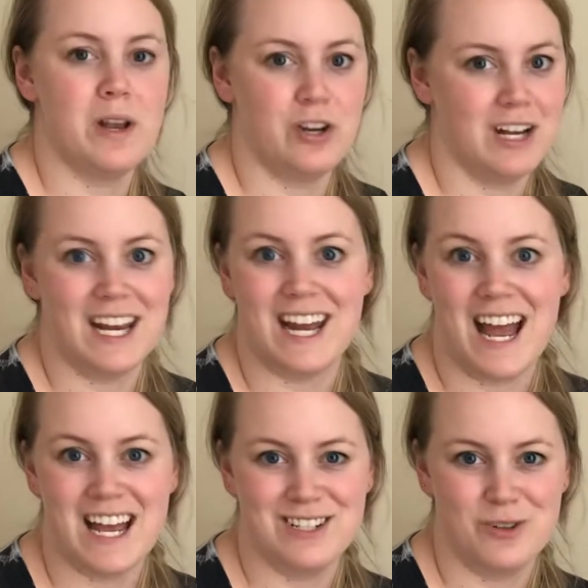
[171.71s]
you're going to get a
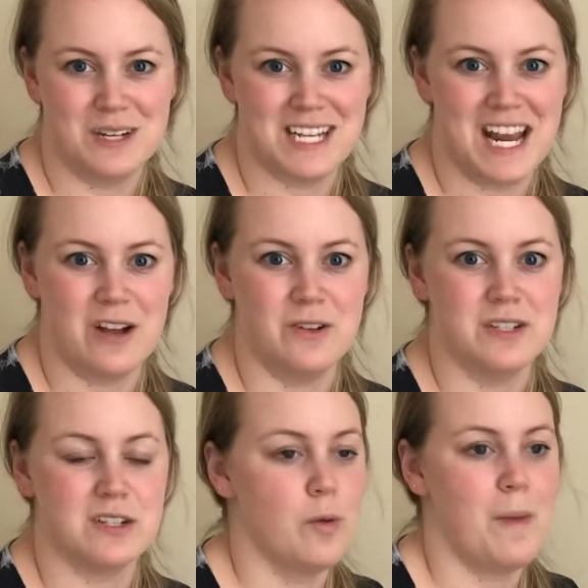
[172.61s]
heads or a tails,
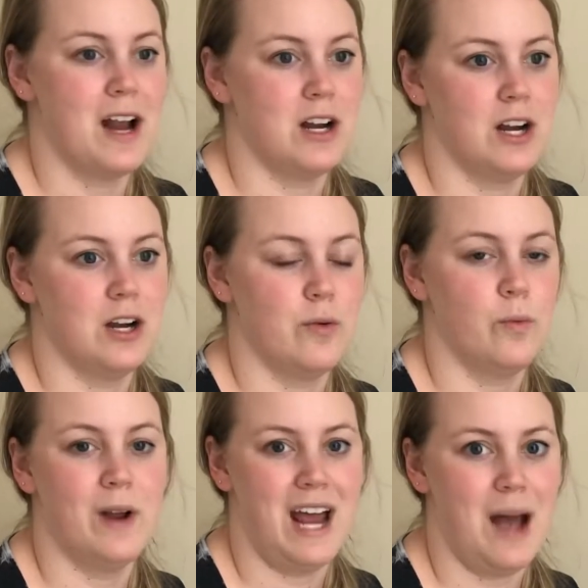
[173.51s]
no matter
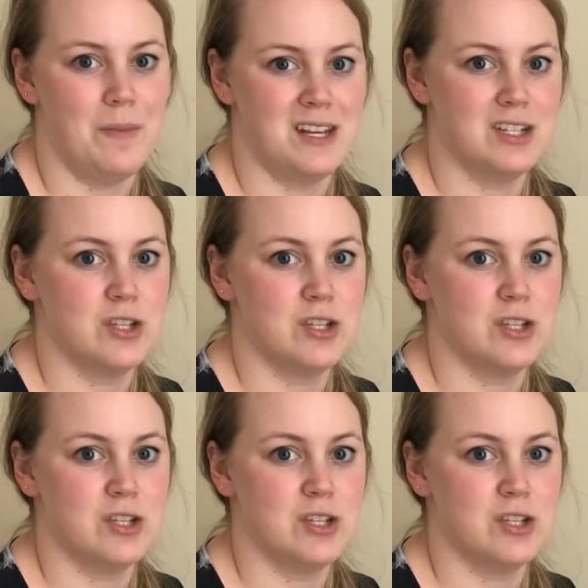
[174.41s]
what happens.